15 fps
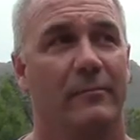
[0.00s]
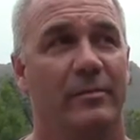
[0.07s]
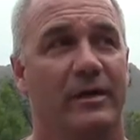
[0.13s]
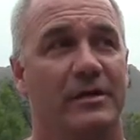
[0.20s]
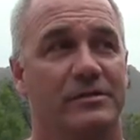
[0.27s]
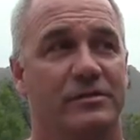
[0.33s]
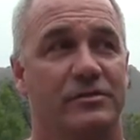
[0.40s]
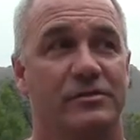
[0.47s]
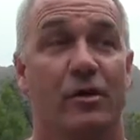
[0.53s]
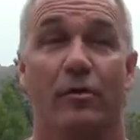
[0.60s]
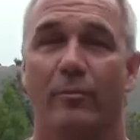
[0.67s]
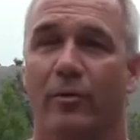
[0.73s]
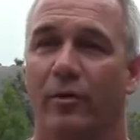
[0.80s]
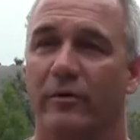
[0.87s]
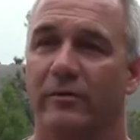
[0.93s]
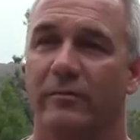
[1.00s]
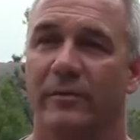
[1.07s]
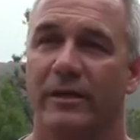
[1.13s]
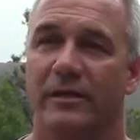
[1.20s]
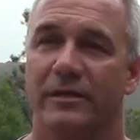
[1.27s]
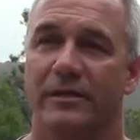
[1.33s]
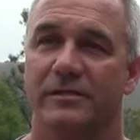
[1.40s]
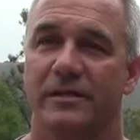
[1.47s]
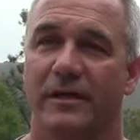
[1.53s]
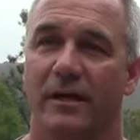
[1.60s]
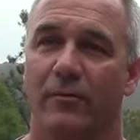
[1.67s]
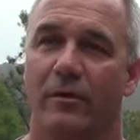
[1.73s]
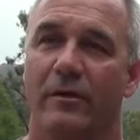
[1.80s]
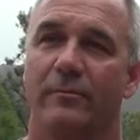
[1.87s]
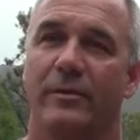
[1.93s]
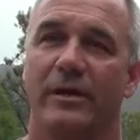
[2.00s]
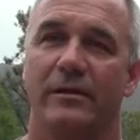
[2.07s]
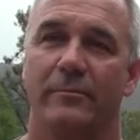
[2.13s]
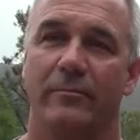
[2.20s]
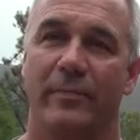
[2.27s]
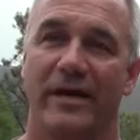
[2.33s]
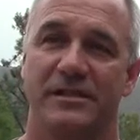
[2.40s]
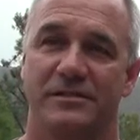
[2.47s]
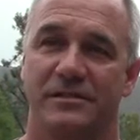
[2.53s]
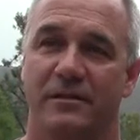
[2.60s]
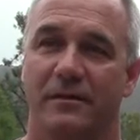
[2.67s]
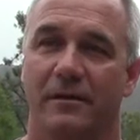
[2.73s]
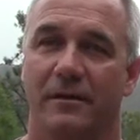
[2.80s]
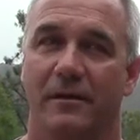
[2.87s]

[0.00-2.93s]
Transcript: because it's so important to me, it's like I want to be the best,